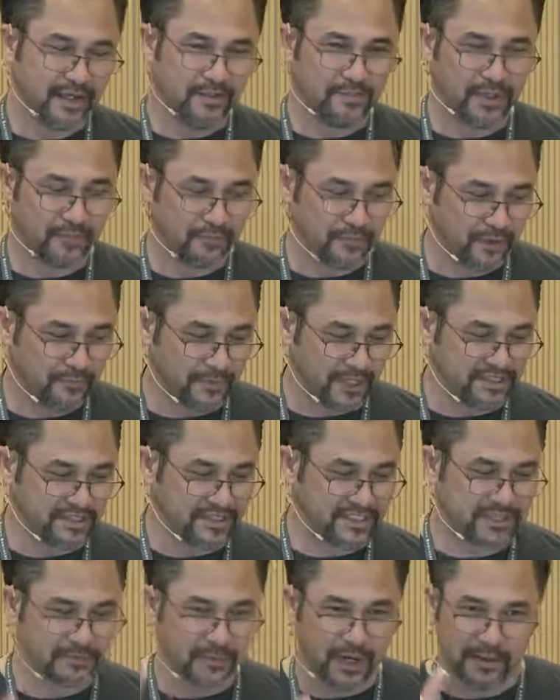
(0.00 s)
But one
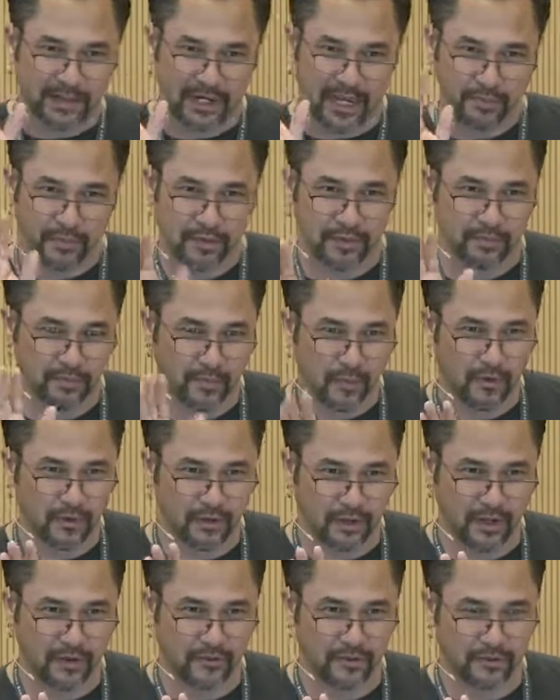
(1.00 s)
reason it's probably not putting
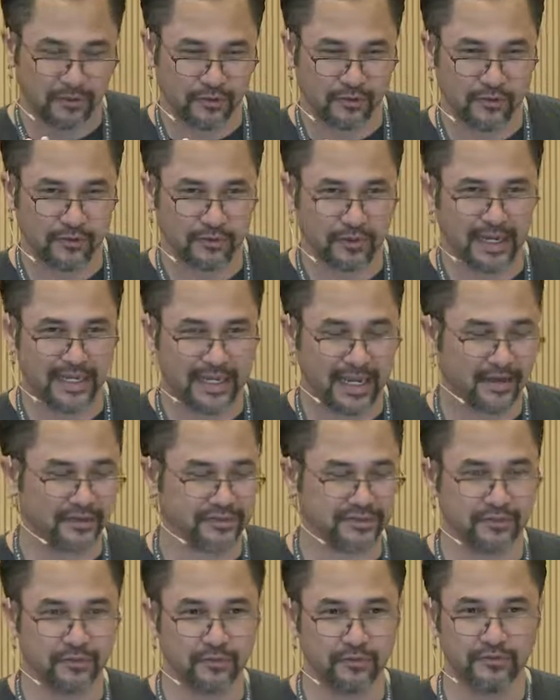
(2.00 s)
more load on Google right now
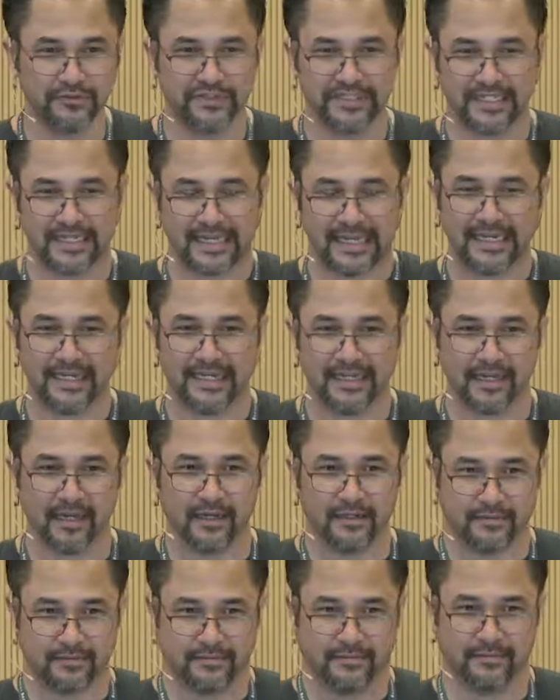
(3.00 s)
is Google's in
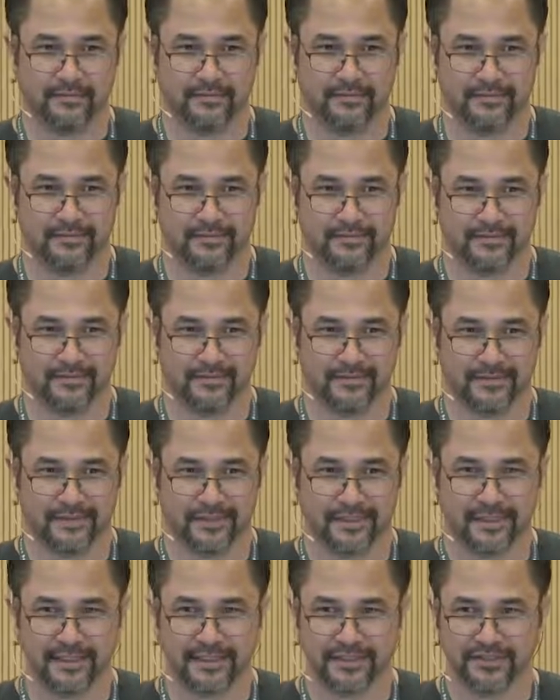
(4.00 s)
India.
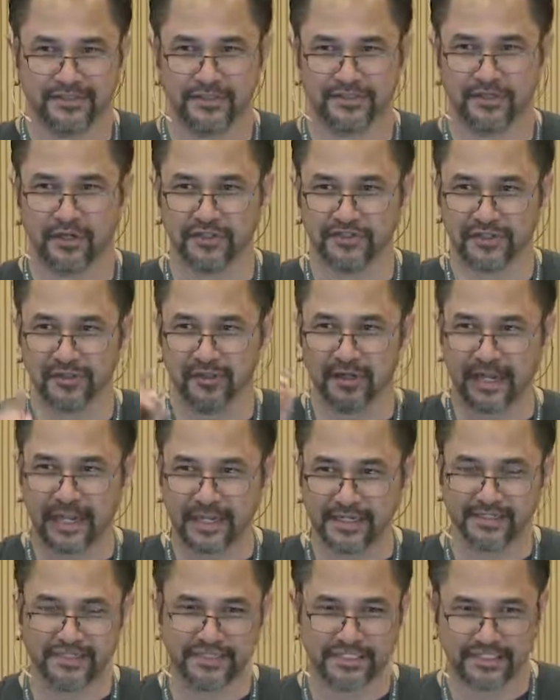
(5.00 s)
So it's also
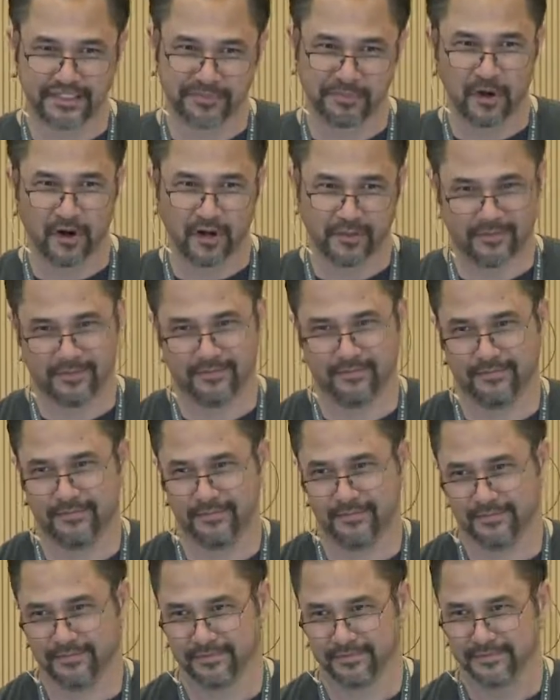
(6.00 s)
latency smart.
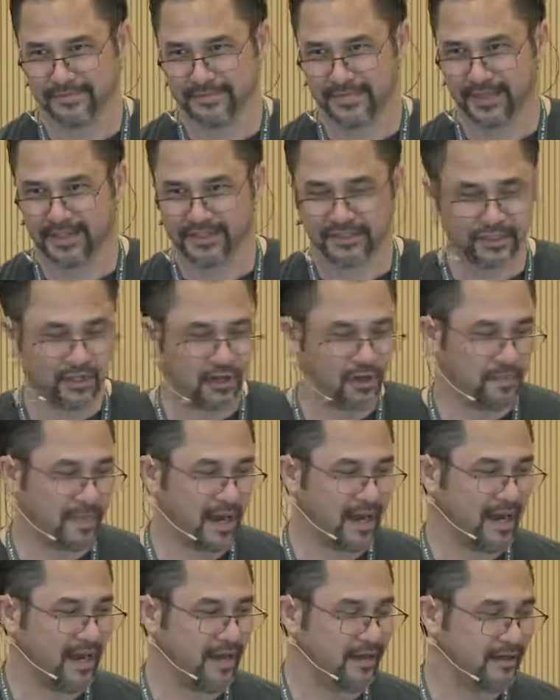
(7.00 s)
So
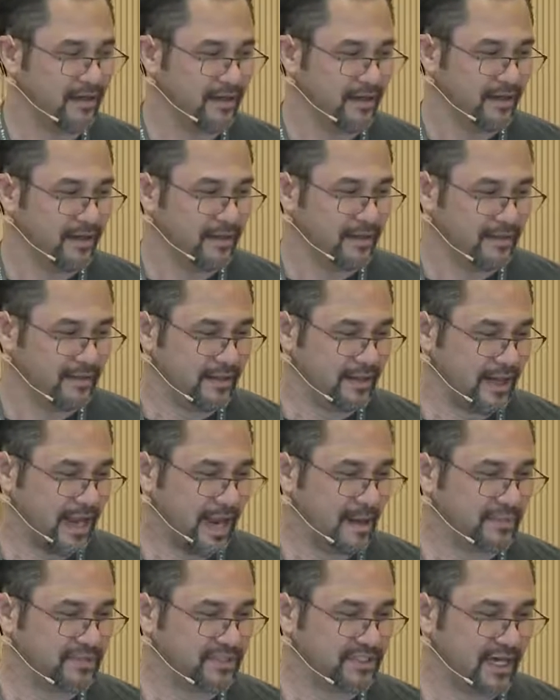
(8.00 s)
the
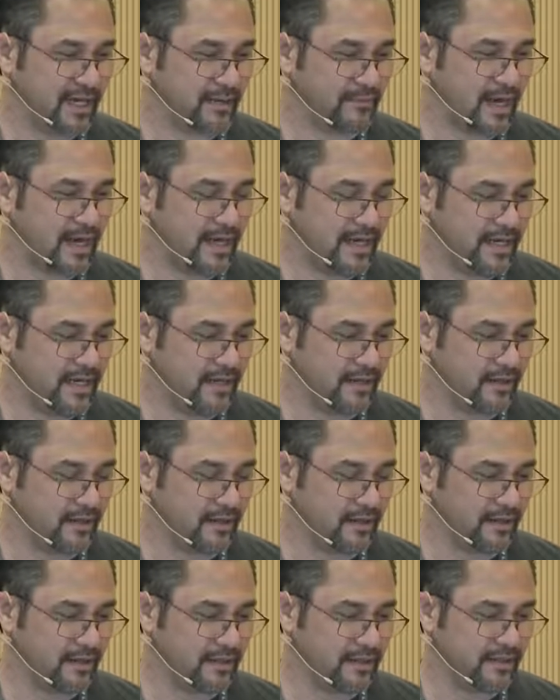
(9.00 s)
Amazon right
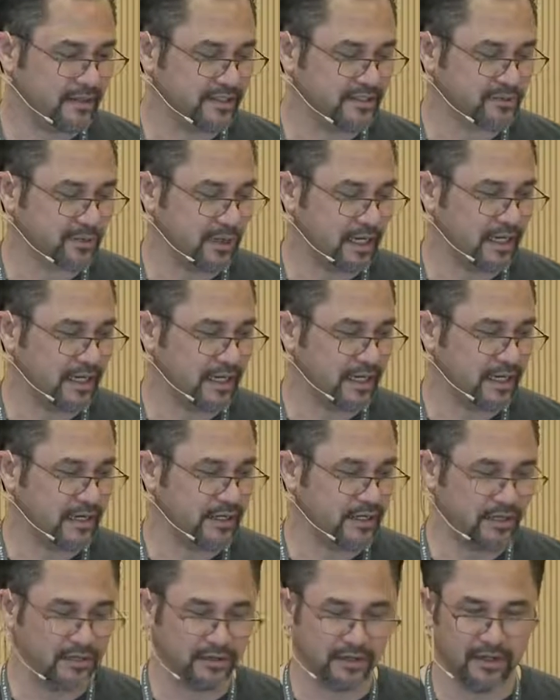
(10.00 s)
here is running
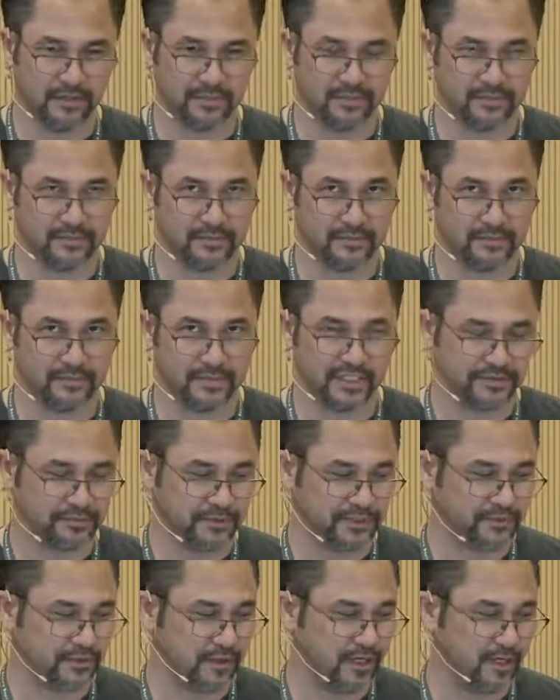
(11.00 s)
in Europe. This
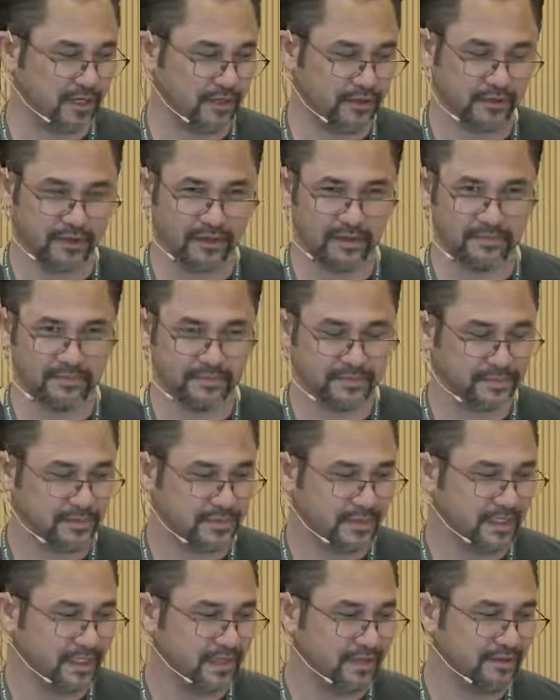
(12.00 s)
one's running in Europe.
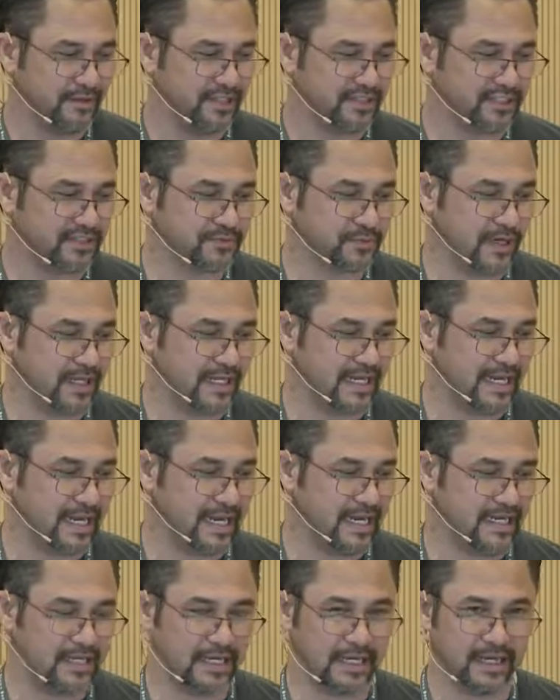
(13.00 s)
This is running in
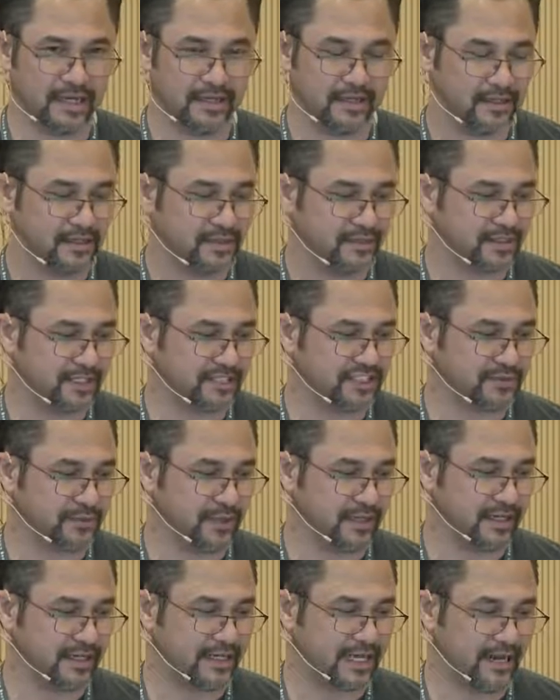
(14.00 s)
India. This is
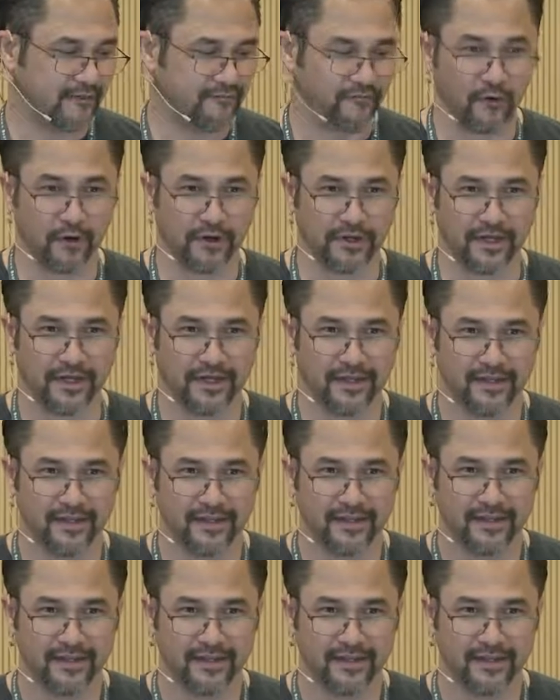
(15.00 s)
running in California.